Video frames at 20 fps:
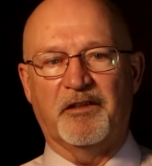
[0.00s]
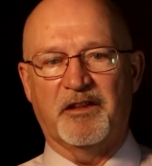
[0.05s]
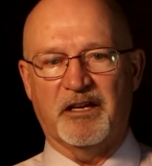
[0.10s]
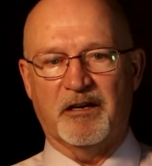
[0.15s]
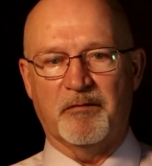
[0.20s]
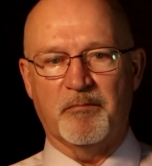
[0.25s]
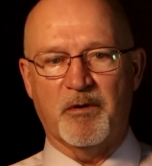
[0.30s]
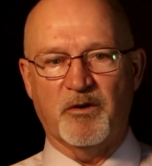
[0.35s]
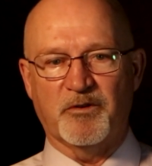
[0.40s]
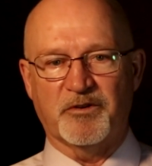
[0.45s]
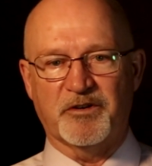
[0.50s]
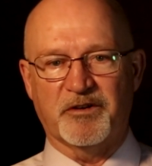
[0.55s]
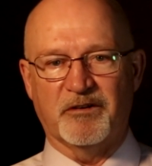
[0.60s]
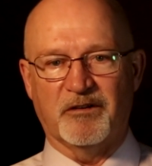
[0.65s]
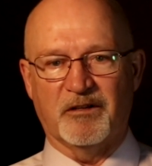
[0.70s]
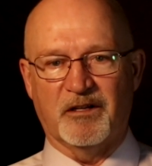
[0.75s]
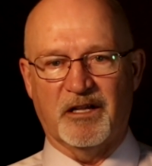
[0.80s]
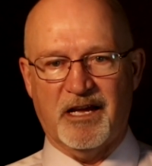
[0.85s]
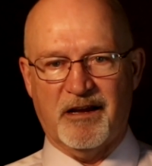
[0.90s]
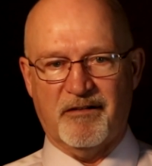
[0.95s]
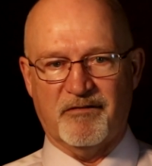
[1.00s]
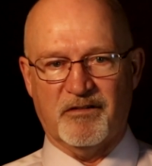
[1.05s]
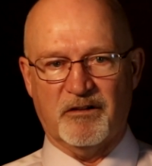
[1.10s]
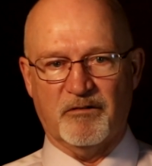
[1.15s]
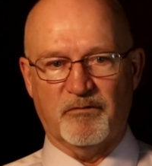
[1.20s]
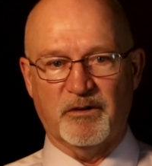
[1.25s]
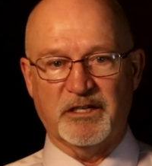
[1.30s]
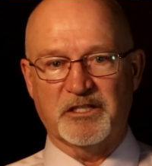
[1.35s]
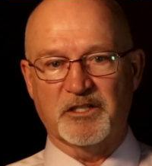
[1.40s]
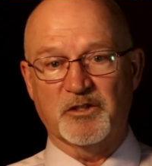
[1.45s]
on the emotional
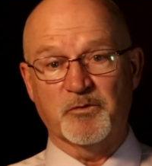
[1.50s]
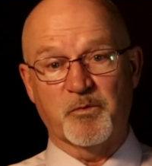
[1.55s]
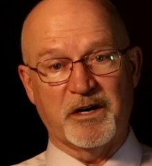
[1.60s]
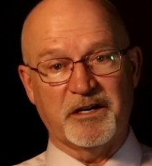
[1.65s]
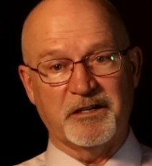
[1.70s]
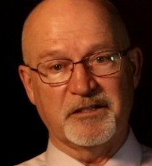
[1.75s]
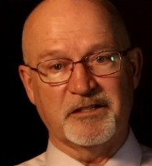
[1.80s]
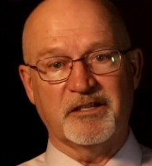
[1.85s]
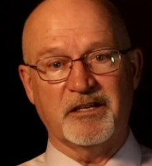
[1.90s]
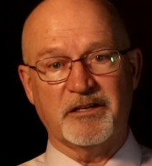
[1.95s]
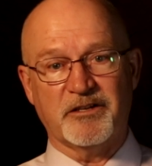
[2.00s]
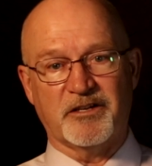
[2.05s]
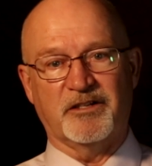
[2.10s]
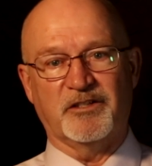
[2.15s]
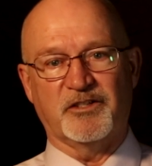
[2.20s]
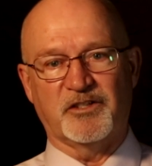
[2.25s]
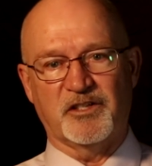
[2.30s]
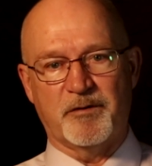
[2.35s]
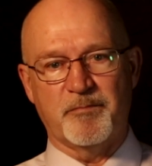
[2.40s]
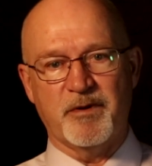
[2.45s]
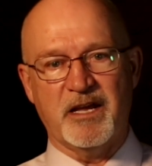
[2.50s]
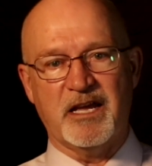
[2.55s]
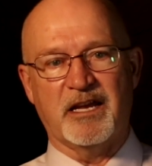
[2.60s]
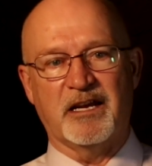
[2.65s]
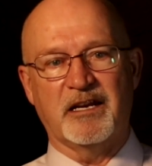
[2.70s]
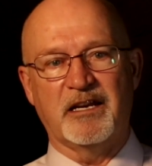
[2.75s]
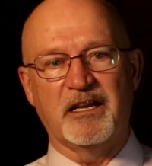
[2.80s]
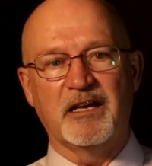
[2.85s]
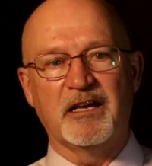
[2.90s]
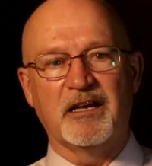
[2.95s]
level, which is where decisions are
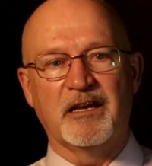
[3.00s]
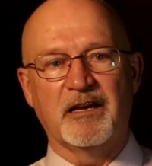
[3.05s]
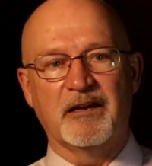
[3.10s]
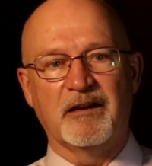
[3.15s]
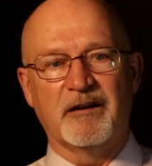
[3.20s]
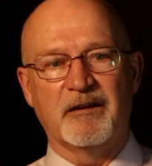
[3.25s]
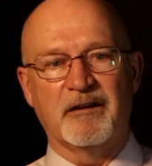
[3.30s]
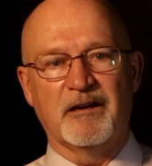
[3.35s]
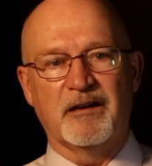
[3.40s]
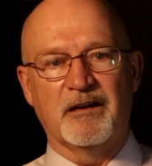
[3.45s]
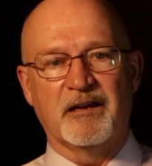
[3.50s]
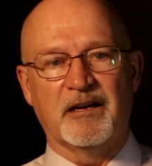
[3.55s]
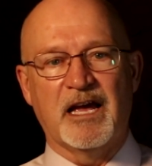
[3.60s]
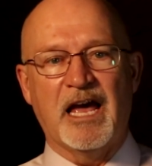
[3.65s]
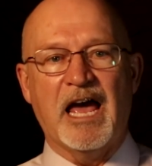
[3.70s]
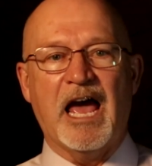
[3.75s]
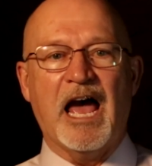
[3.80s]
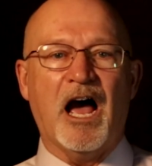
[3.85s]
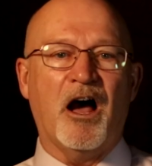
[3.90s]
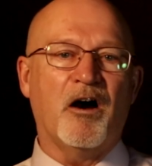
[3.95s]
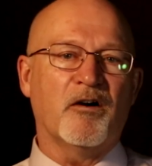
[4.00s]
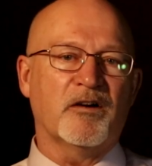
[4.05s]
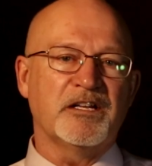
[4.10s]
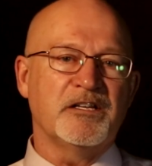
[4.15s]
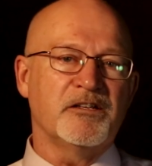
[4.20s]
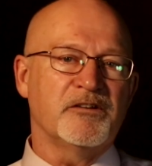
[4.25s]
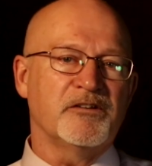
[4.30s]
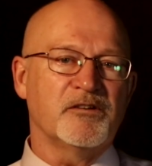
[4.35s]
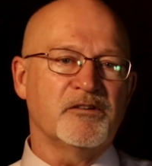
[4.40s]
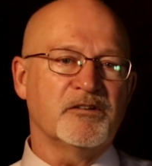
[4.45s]
made.
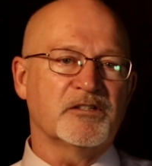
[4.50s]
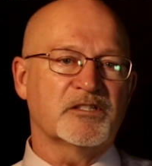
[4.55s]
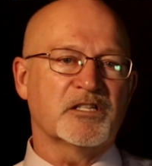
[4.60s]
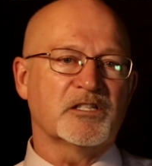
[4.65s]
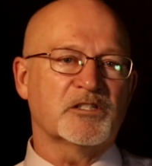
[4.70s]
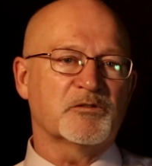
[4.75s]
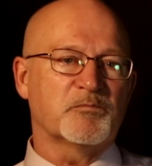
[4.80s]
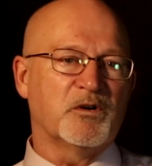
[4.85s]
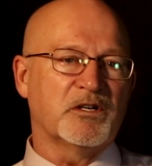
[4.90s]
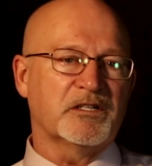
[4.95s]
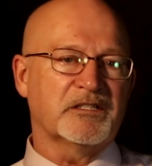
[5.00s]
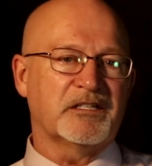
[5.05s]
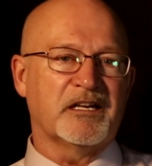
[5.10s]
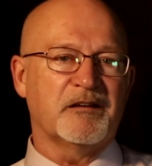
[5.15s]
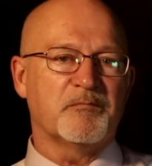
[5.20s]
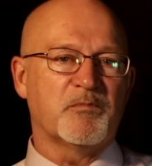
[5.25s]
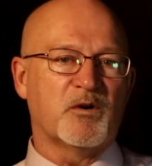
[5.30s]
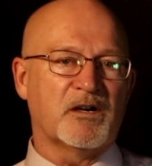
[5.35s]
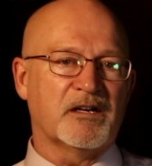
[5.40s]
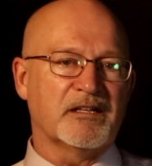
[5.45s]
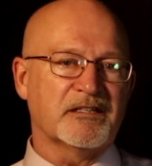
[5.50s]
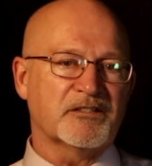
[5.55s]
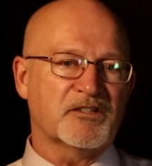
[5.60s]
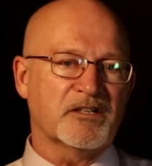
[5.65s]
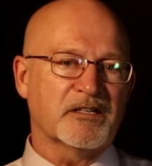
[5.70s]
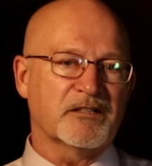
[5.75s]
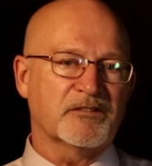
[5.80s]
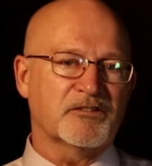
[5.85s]
How can you use this book to get more